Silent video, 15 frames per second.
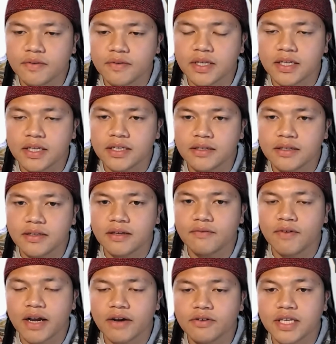the
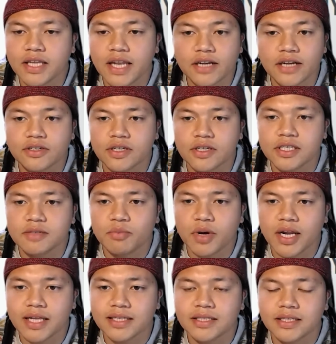virus can actually
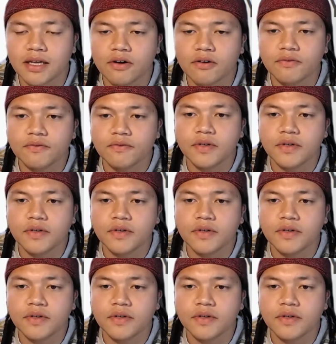spread itself,